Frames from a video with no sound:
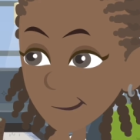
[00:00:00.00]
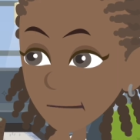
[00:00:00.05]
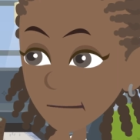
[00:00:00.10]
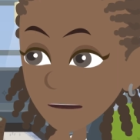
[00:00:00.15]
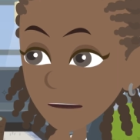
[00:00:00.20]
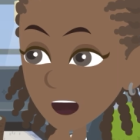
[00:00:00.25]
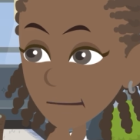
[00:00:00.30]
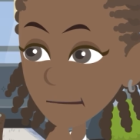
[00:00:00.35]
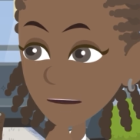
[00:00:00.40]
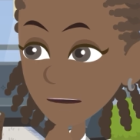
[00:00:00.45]
The
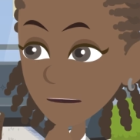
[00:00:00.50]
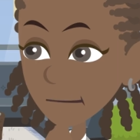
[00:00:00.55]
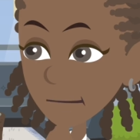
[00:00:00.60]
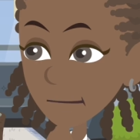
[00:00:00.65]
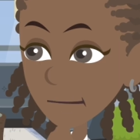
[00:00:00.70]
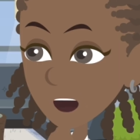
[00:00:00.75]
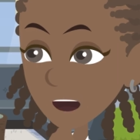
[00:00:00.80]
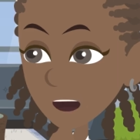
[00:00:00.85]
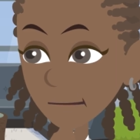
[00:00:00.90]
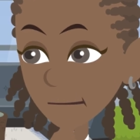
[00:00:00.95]
6
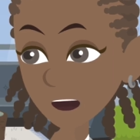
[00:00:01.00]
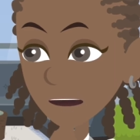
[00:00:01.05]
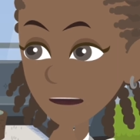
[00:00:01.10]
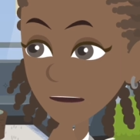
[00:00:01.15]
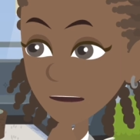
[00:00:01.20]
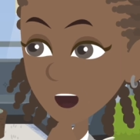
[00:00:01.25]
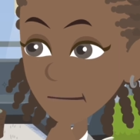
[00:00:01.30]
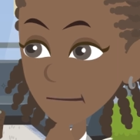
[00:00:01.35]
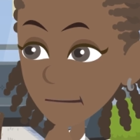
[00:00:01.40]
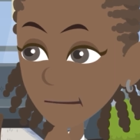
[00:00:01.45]
steps in
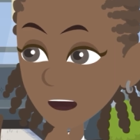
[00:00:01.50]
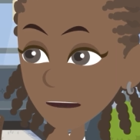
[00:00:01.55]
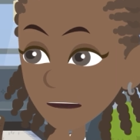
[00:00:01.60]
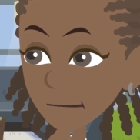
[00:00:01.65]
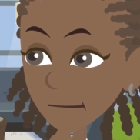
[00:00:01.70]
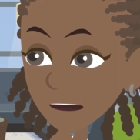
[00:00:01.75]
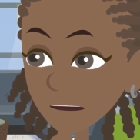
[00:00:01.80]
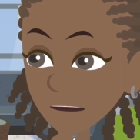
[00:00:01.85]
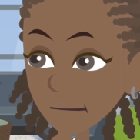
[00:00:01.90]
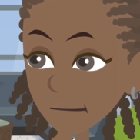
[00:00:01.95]
PERT chart
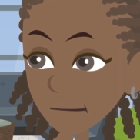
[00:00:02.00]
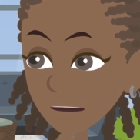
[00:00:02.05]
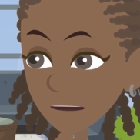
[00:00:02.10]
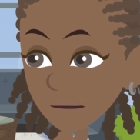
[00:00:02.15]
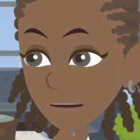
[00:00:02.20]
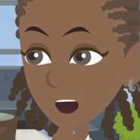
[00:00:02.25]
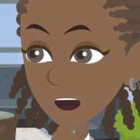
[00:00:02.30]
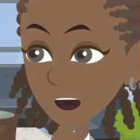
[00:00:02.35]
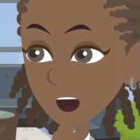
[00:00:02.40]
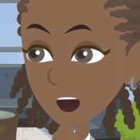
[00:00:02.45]
are
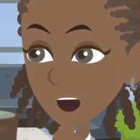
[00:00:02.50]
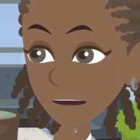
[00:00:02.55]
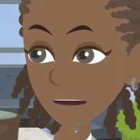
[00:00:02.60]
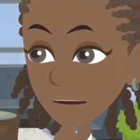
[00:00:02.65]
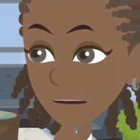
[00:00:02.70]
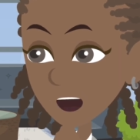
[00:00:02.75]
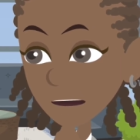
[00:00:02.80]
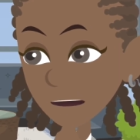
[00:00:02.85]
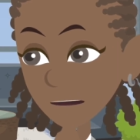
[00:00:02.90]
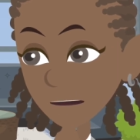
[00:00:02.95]
defining the
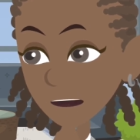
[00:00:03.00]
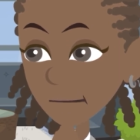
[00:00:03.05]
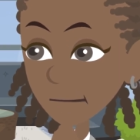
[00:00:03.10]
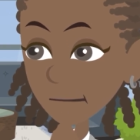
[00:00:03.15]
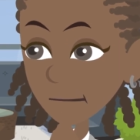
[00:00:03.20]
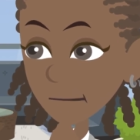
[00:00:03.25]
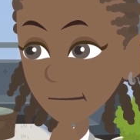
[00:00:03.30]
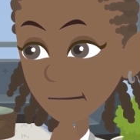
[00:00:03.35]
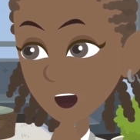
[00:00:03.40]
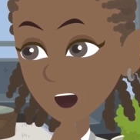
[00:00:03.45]
project,
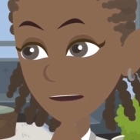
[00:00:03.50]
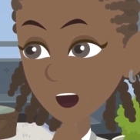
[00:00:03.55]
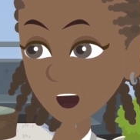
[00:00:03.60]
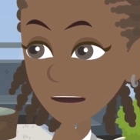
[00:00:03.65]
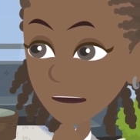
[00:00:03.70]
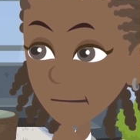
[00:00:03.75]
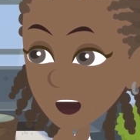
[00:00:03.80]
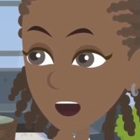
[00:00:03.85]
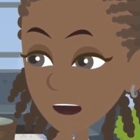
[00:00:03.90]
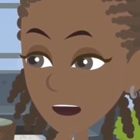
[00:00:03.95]

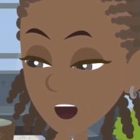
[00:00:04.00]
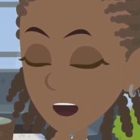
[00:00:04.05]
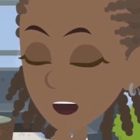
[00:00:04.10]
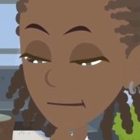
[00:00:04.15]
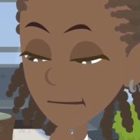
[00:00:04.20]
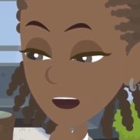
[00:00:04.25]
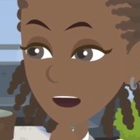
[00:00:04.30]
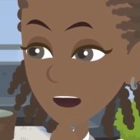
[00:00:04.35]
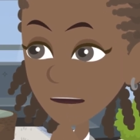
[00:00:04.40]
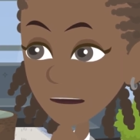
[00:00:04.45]
identifying the
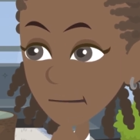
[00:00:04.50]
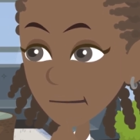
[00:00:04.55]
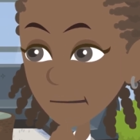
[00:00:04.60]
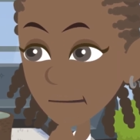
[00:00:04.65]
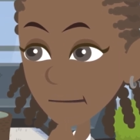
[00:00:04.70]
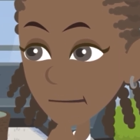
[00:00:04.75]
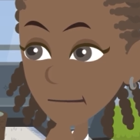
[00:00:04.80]
tasks,